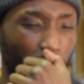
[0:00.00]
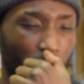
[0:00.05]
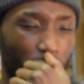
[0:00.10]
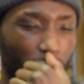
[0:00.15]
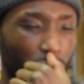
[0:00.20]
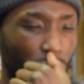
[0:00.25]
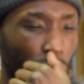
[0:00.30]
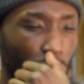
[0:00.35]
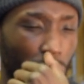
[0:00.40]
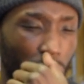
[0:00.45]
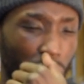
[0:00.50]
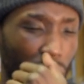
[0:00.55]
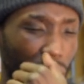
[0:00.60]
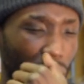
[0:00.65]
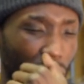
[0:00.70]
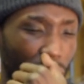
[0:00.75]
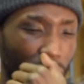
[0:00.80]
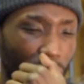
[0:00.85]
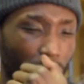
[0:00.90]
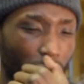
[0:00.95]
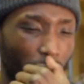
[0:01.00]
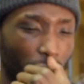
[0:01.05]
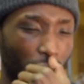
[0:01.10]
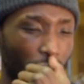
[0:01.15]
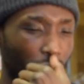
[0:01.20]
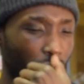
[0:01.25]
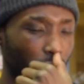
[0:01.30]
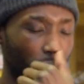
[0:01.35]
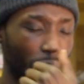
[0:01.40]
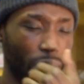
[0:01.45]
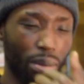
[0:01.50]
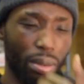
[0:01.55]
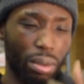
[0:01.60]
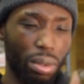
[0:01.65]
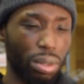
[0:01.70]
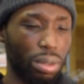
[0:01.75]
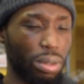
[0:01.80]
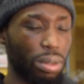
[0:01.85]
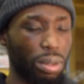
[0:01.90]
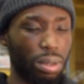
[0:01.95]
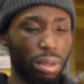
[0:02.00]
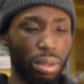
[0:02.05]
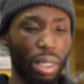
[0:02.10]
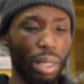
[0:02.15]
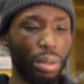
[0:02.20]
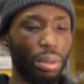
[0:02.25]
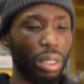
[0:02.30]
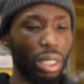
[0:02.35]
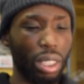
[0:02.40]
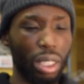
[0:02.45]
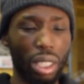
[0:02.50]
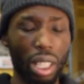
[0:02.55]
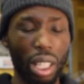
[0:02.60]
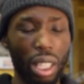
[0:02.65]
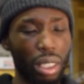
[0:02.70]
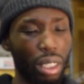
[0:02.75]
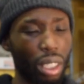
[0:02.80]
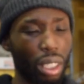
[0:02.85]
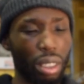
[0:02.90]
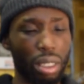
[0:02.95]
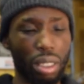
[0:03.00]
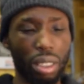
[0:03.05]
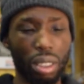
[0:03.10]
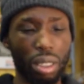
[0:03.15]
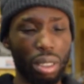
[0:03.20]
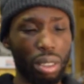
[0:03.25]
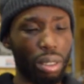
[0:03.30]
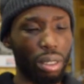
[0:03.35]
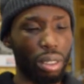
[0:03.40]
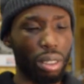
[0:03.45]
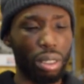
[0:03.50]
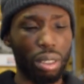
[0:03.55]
So there wasn't. I've seen the Isaac, you know,